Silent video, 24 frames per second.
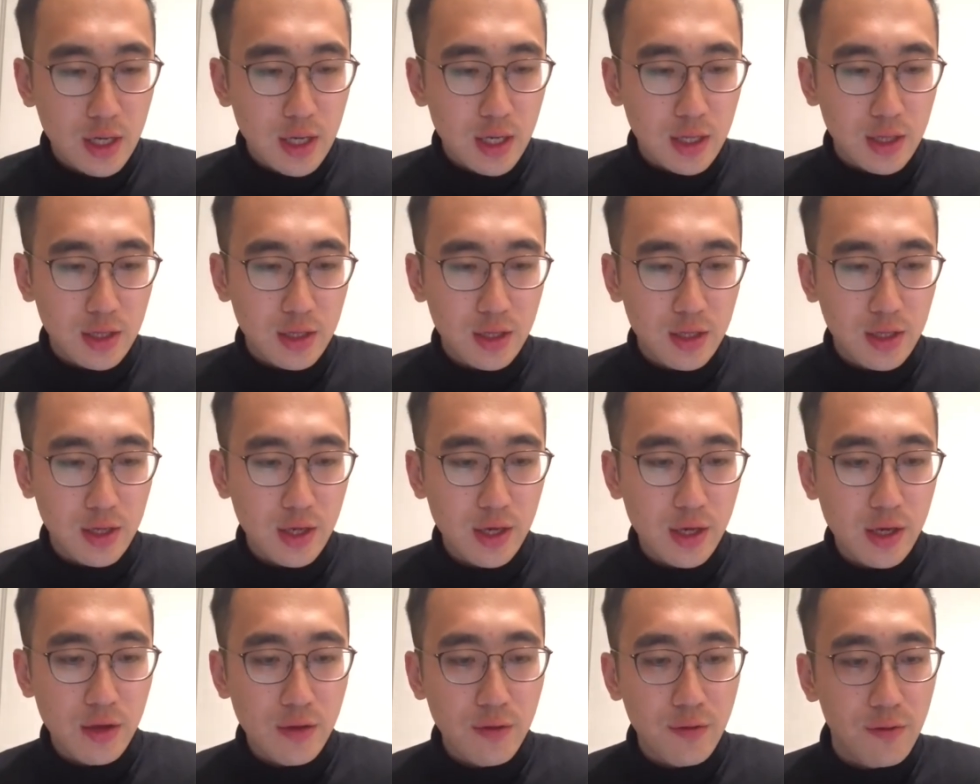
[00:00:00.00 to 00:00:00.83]

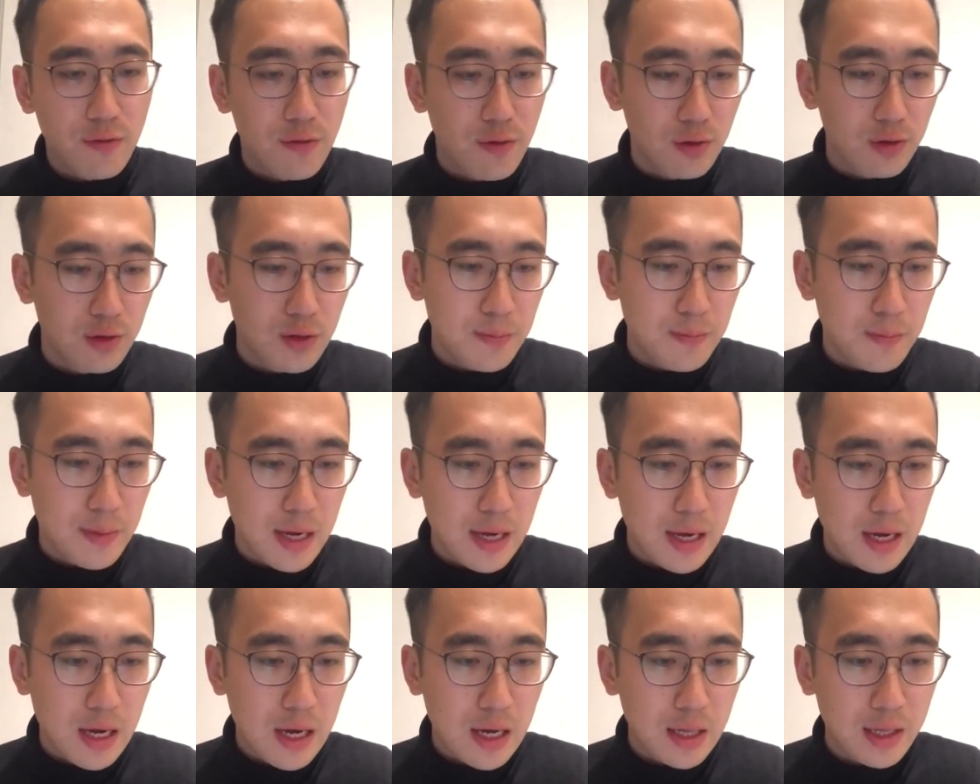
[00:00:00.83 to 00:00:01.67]
Today for the
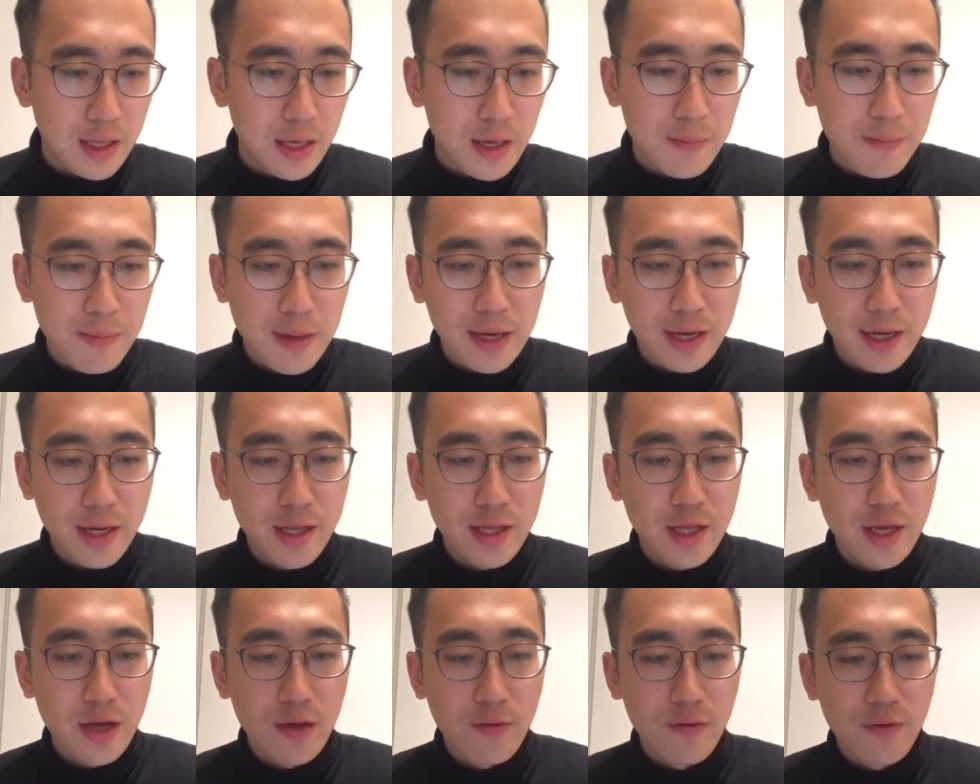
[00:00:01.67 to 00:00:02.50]
money market,
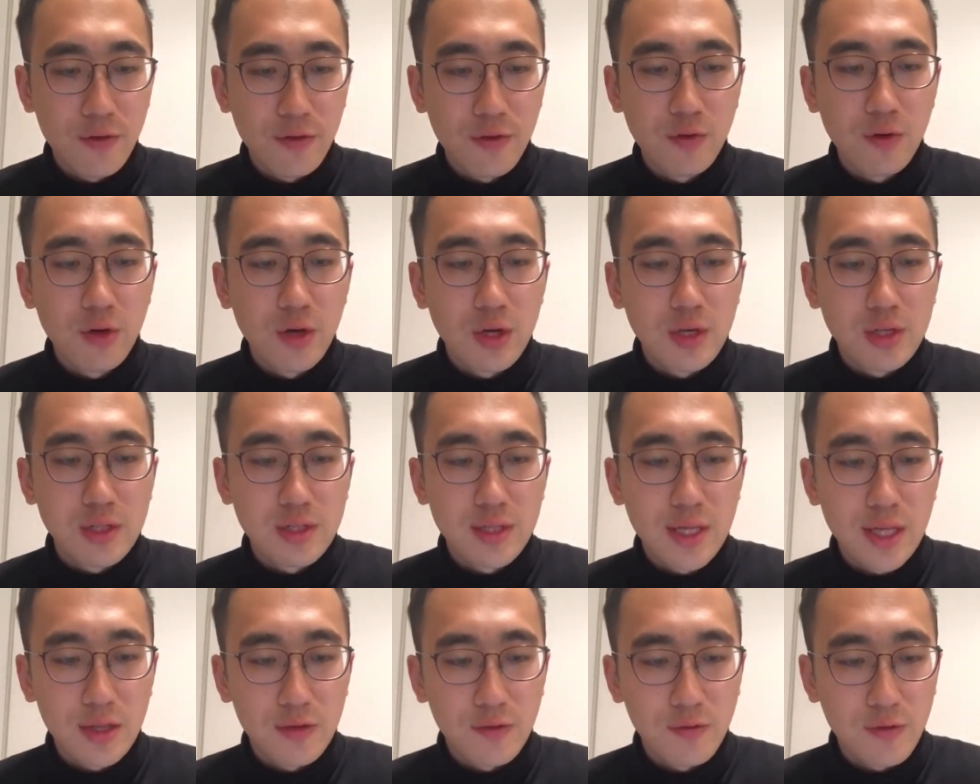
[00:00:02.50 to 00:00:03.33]
I will
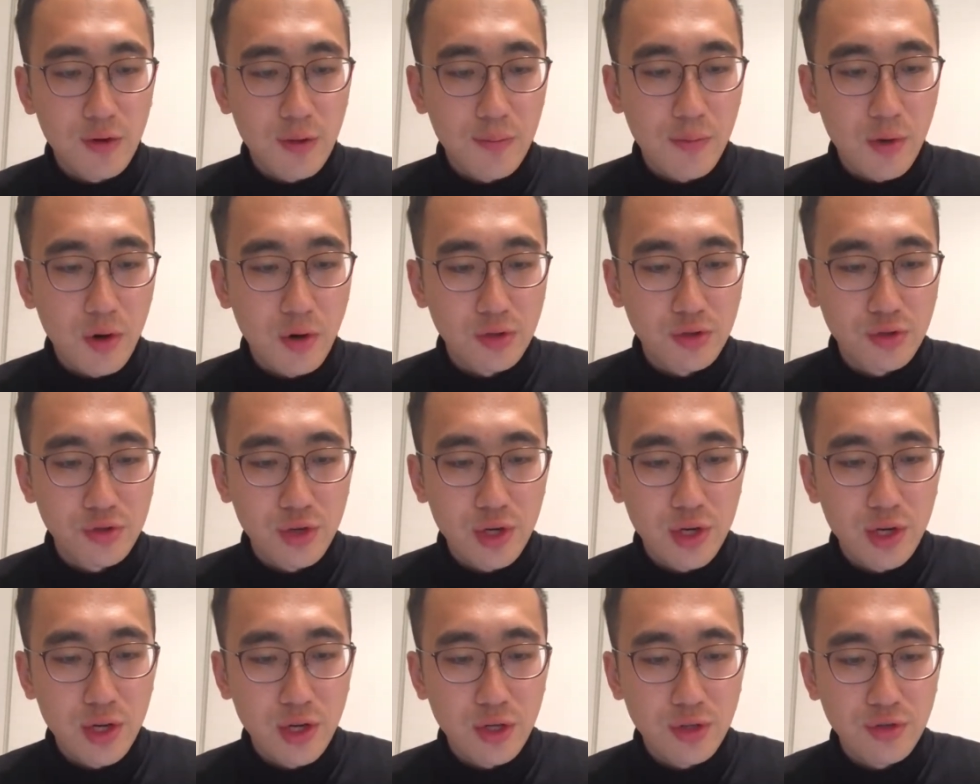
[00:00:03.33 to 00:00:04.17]
start from
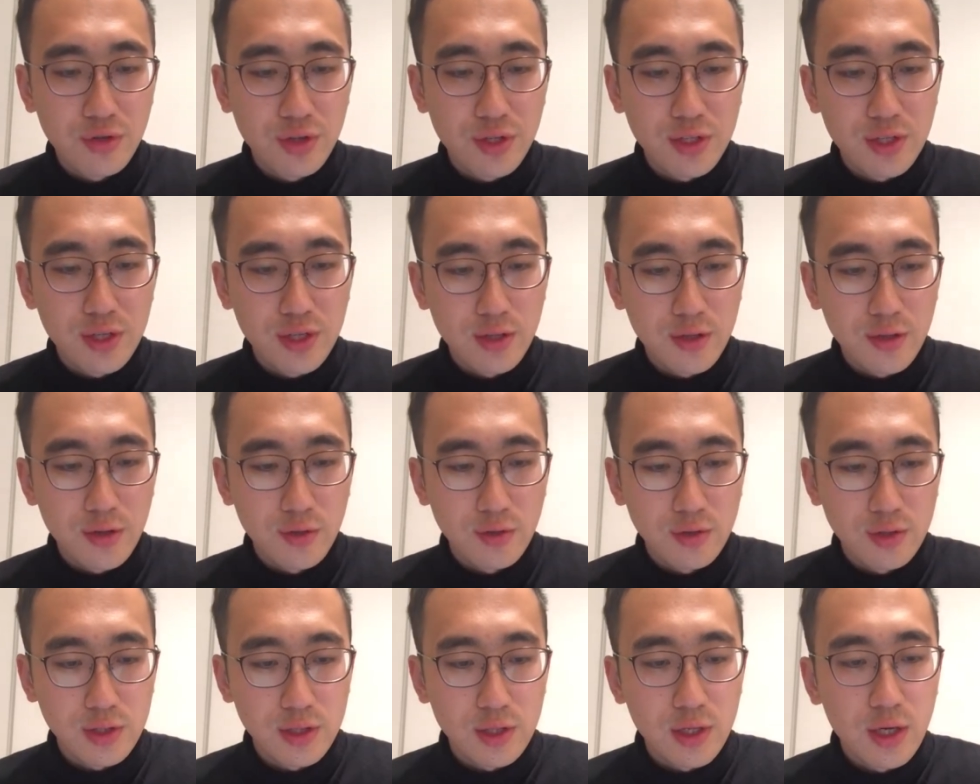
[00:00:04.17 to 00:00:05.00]
Australia Treasury
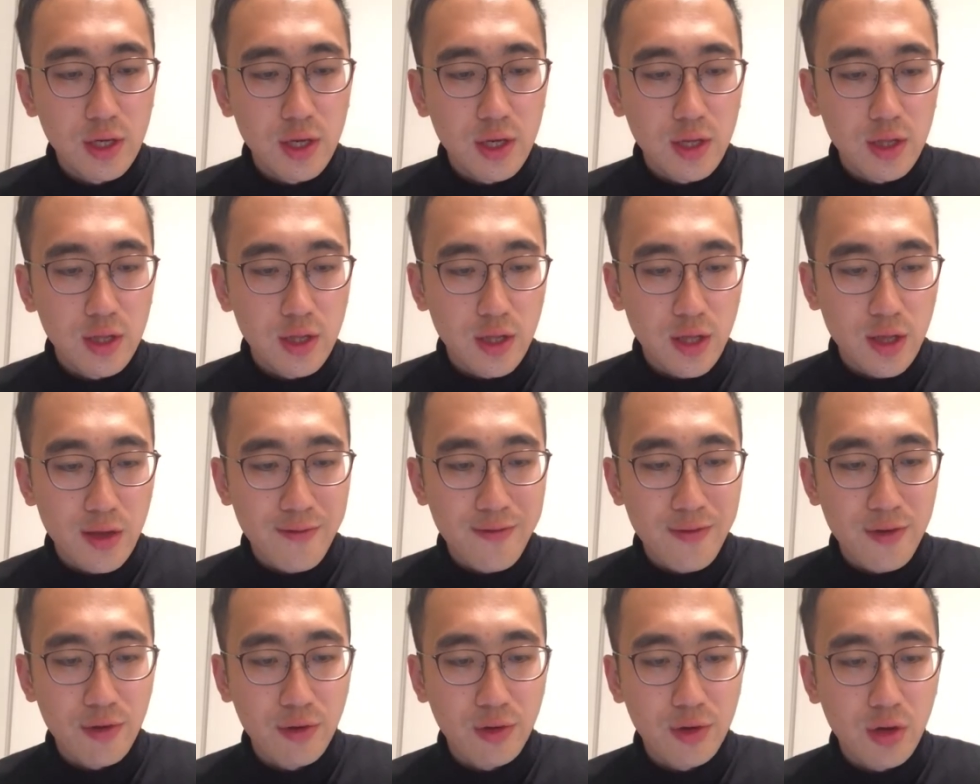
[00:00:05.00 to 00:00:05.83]
notes. Then we
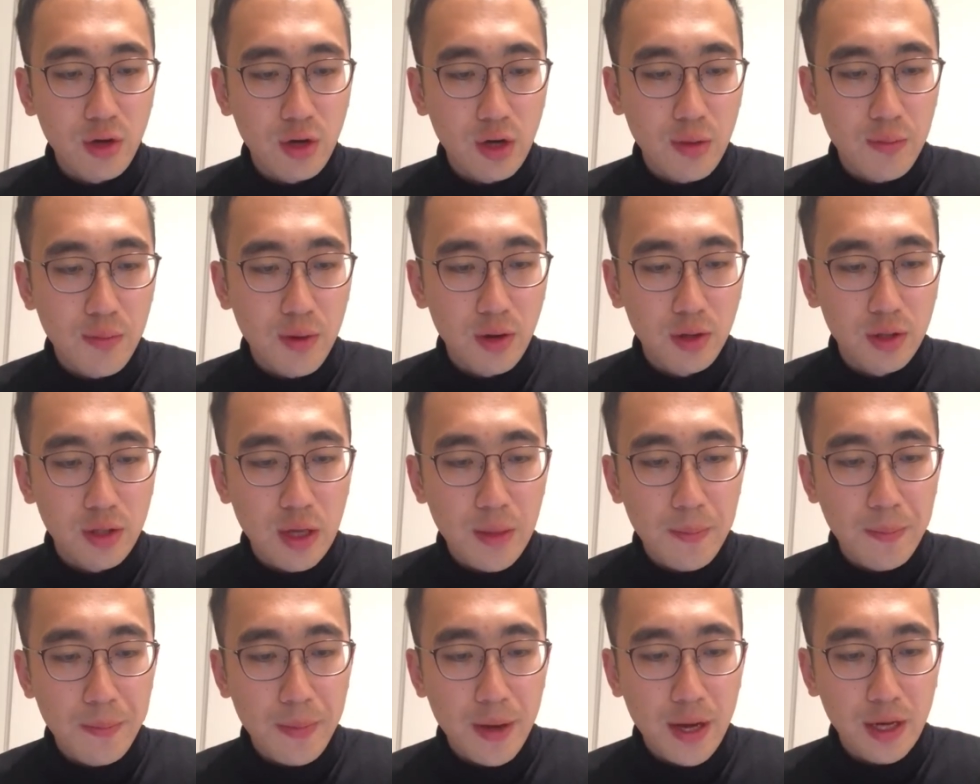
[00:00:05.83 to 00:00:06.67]
will talk about the
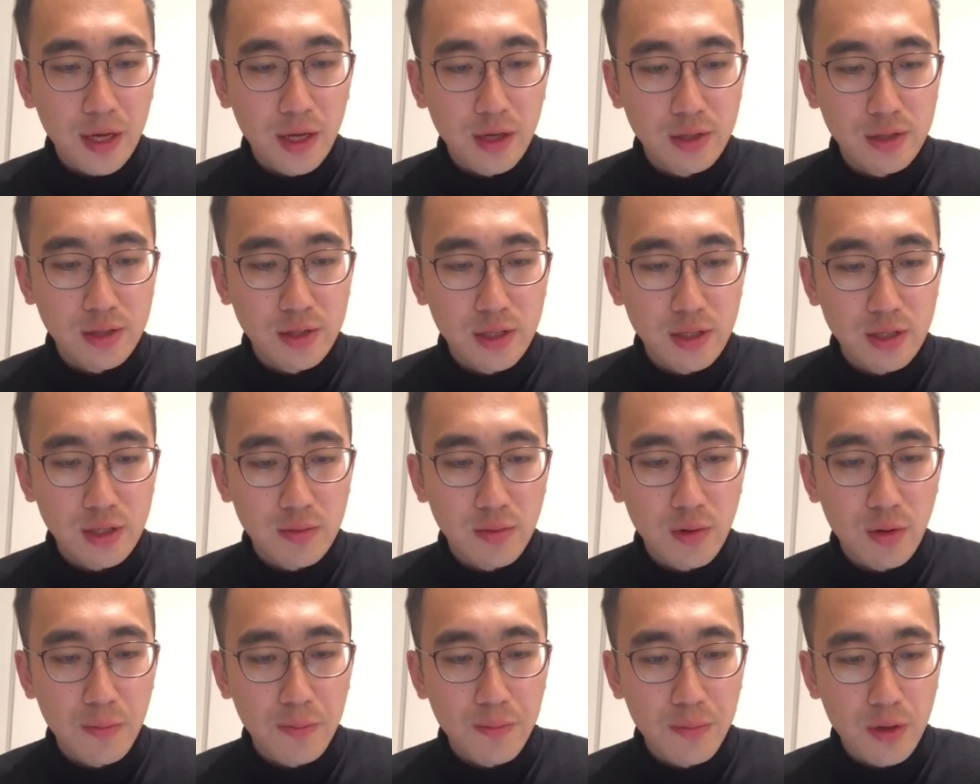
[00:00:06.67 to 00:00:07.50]
bank
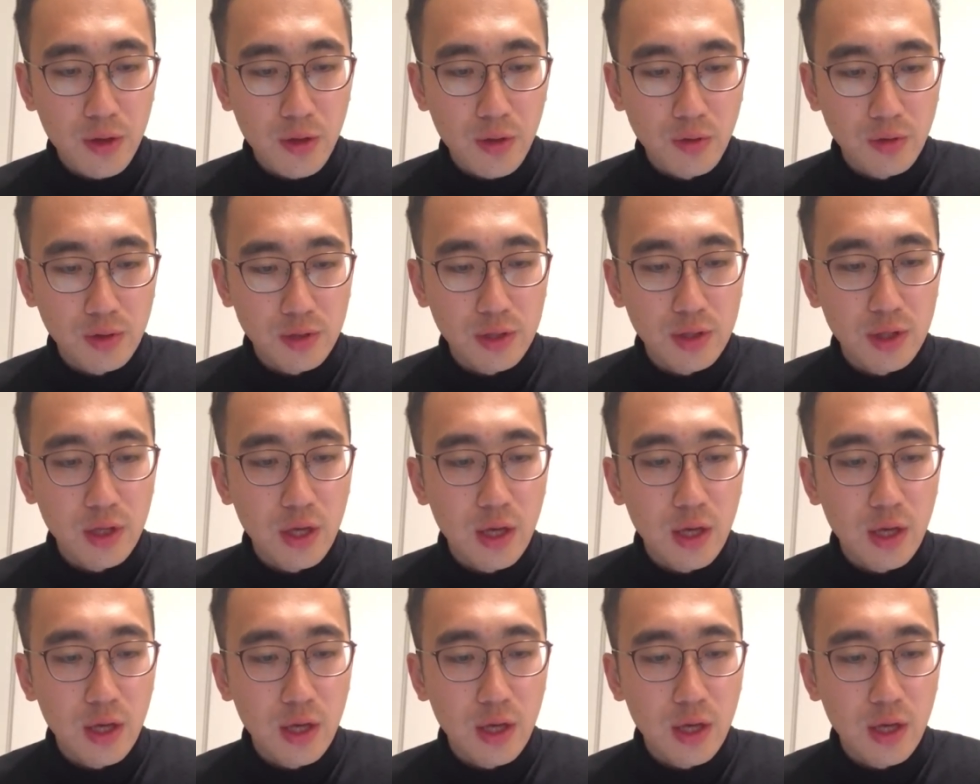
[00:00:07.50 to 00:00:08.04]
assessable bills.